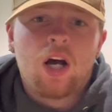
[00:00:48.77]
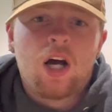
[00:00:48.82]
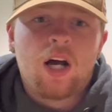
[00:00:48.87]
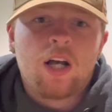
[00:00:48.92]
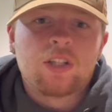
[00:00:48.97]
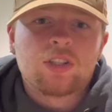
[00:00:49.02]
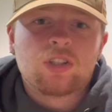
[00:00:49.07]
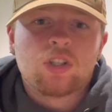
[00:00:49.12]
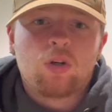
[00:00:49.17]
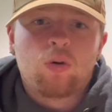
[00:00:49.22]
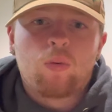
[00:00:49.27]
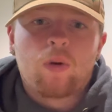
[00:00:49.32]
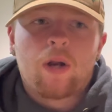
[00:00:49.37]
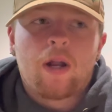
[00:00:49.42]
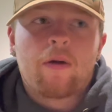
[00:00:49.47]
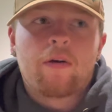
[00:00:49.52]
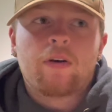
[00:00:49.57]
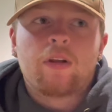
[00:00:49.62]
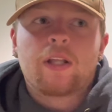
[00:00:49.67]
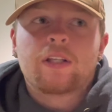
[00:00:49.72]
So what
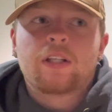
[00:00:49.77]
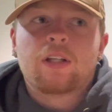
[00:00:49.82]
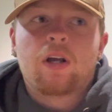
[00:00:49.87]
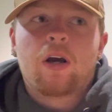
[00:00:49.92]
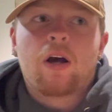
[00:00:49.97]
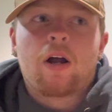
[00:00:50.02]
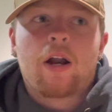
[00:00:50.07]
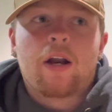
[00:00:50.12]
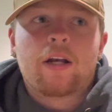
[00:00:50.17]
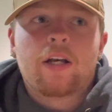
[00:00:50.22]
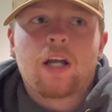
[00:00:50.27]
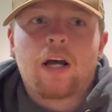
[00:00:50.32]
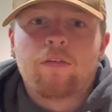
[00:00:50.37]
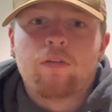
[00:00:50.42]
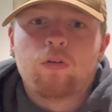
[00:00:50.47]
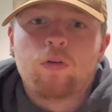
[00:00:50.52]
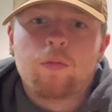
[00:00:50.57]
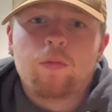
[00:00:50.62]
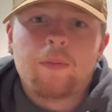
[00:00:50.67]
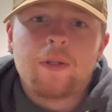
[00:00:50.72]
I would like to
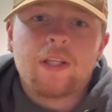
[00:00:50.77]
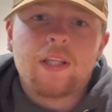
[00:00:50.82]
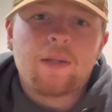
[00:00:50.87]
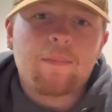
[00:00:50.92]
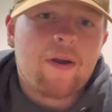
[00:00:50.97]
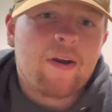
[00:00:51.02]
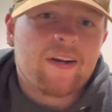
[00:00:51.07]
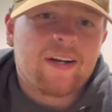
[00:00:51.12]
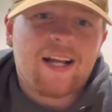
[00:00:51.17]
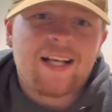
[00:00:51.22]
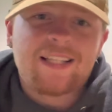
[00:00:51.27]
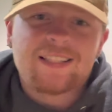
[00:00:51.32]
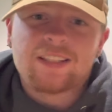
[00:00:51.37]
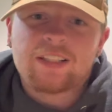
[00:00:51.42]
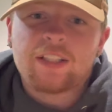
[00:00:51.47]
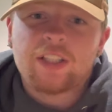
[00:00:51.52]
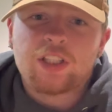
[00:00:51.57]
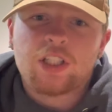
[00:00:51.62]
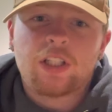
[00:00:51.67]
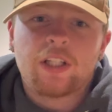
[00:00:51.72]
cover would be the American
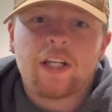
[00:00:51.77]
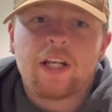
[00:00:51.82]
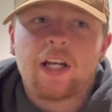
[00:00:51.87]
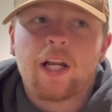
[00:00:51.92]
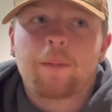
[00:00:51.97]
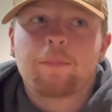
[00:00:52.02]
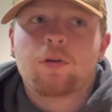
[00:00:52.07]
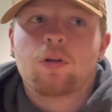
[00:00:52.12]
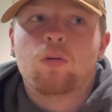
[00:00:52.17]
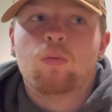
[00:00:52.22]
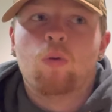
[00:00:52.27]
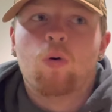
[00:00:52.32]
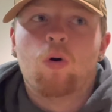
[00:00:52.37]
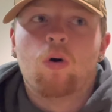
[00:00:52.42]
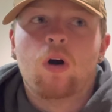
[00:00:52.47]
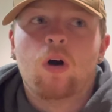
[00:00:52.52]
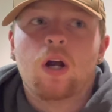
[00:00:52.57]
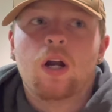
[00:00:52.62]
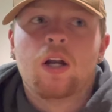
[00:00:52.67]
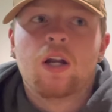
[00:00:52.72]
isolation leading up to the
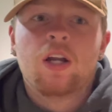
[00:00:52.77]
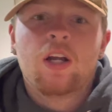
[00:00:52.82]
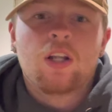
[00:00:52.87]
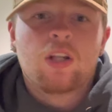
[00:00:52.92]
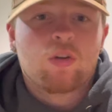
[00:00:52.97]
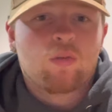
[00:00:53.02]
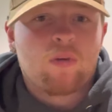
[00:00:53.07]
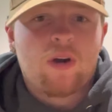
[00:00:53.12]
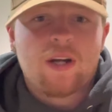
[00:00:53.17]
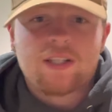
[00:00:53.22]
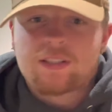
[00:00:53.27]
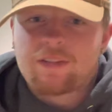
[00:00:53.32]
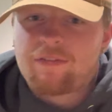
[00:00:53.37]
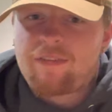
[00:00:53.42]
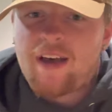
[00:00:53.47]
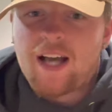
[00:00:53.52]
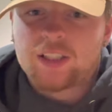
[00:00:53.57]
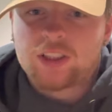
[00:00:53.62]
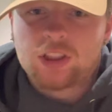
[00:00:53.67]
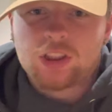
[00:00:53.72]
war, the rise of
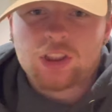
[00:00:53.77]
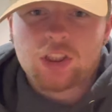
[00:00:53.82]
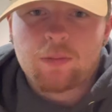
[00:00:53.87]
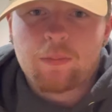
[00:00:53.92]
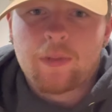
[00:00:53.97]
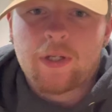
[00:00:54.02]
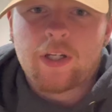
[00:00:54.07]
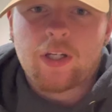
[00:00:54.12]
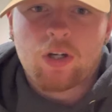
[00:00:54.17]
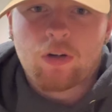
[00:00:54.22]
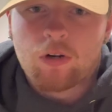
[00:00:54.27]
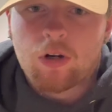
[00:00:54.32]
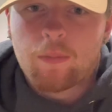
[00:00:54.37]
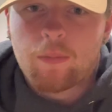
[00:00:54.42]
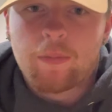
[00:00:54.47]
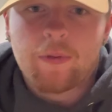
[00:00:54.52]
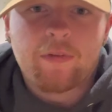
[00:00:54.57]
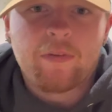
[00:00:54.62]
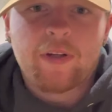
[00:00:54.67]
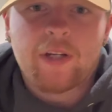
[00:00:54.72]
fascism in
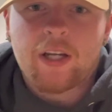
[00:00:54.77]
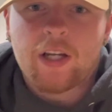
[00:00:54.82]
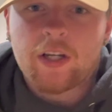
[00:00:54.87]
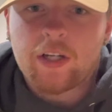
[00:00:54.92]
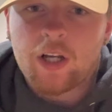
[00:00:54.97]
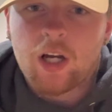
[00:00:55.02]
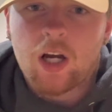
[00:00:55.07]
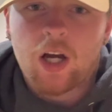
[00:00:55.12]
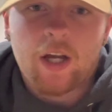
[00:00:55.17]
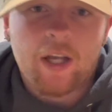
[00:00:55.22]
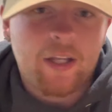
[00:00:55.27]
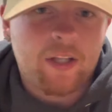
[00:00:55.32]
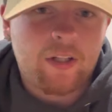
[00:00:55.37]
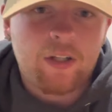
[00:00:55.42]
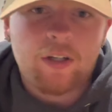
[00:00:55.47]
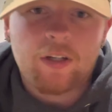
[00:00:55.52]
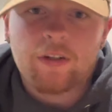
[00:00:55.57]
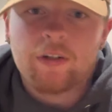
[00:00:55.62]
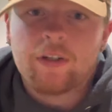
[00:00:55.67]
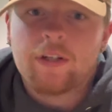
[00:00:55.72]
Europe with
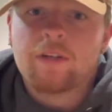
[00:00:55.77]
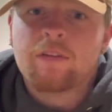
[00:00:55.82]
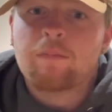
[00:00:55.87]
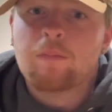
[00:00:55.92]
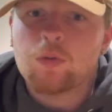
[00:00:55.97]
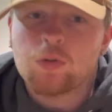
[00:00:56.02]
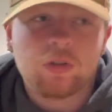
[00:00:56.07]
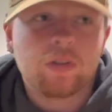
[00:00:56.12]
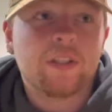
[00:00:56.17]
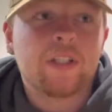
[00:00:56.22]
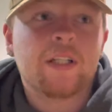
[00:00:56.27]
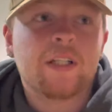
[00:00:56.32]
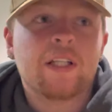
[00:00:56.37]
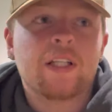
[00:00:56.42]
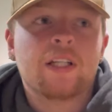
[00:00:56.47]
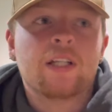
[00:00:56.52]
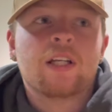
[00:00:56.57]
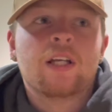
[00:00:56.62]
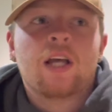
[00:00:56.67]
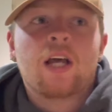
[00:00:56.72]
Hitler and
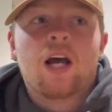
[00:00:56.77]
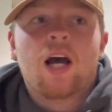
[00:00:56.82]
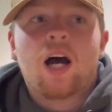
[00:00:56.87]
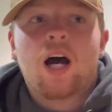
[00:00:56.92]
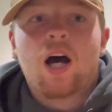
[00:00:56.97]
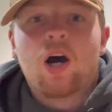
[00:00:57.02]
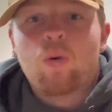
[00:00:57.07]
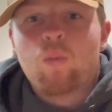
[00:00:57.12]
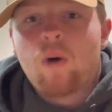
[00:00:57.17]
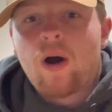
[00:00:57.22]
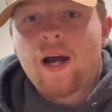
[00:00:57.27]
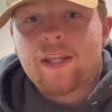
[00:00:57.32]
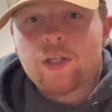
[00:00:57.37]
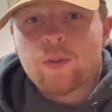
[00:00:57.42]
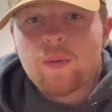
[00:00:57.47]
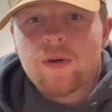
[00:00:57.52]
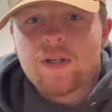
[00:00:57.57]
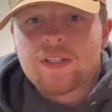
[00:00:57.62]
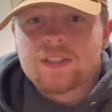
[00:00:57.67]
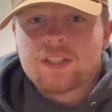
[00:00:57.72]
Mussolini, why the
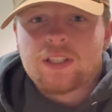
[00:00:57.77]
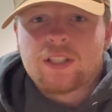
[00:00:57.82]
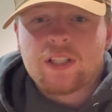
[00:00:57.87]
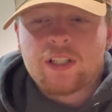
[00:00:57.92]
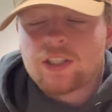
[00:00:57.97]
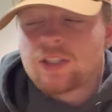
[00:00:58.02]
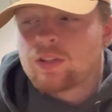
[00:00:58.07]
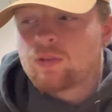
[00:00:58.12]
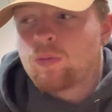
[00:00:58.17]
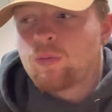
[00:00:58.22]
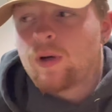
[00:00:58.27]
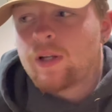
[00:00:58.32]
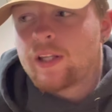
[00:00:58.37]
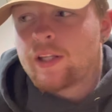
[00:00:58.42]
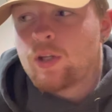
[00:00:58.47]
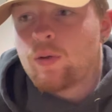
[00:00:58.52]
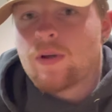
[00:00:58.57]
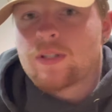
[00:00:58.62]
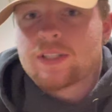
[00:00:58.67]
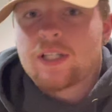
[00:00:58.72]

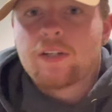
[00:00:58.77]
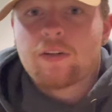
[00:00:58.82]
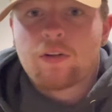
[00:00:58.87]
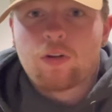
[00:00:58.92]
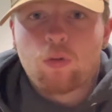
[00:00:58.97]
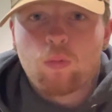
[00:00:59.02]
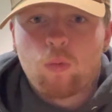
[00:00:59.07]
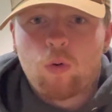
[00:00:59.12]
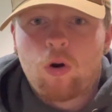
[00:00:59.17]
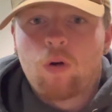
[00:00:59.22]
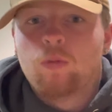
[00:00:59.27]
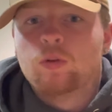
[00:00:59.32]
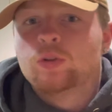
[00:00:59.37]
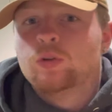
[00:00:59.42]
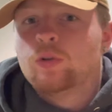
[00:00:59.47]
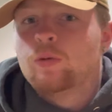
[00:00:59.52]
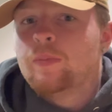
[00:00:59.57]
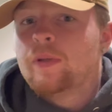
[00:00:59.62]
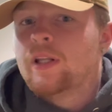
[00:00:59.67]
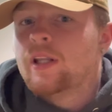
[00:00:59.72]
U.S. entered the war,
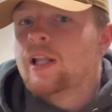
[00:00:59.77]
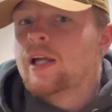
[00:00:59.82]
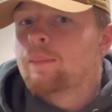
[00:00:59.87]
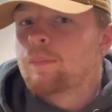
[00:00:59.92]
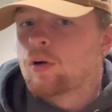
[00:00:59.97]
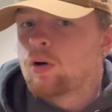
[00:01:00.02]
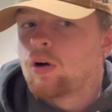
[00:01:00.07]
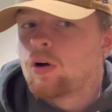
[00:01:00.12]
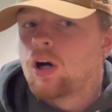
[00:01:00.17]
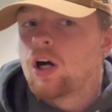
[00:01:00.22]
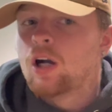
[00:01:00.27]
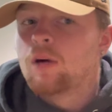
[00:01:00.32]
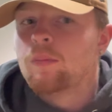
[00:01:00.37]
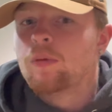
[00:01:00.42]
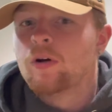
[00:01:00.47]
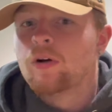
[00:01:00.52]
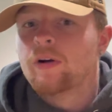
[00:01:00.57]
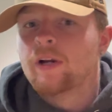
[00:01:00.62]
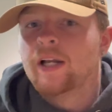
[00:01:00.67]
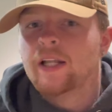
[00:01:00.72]
which would be like Pearl
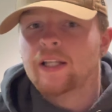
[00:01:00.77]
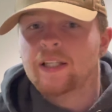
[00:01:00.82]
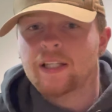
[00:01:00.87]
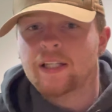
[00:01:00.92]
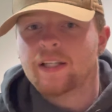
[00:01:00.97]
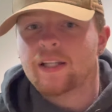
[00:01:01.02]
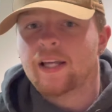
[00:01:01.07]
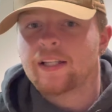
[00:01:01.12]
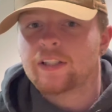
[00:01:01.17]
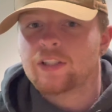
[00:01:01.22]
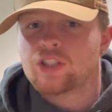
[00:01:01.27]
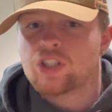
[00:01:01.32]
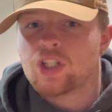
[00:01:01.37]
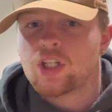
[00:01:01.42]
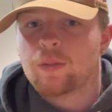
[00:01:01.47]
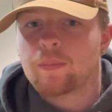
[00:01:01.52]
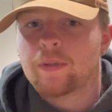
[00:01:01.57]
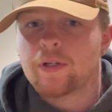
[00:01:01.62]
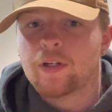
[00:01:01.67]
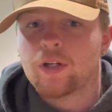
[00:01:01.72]
Harbor, and then like
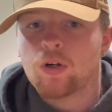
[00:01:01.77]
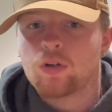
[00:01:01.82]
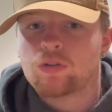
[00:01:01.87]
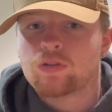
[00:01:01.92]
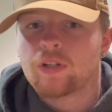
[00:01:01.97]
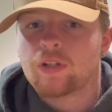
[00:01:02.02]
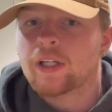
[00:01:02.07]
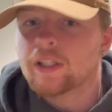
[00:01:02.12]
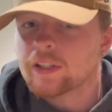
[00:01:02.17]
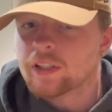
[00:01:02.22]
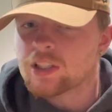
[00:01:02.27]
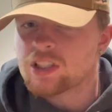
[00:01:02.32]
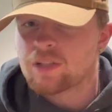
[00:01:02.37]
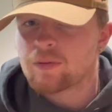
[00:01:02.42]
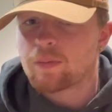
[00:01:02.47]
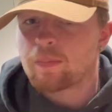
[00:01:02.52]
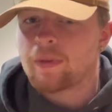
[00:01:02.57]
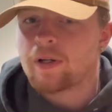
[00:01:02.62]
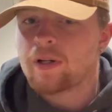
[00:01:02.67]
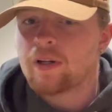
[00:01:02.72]
German notes like the
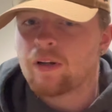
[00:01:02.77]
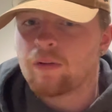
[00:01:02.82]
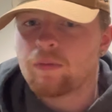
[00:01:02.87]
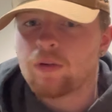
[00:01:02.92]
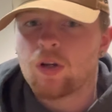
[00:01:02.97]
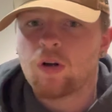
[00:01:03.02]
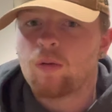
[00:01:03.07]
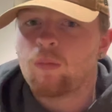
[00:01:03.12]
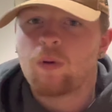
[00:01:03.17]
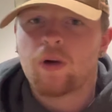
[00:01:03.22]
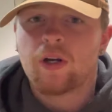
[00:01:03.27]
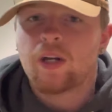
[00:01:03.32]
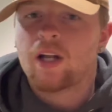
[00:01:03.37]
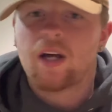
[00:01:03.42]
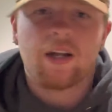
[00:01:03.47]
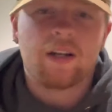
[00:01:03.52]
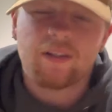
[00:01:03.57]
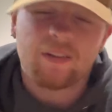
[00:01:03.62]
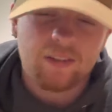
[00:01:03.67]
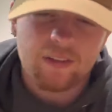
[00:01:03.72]
Zimmerman and
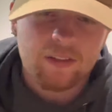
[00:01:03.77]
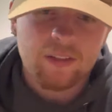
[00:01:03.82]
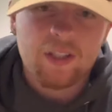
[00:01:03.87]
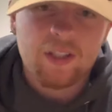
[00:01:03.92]
whatnot. And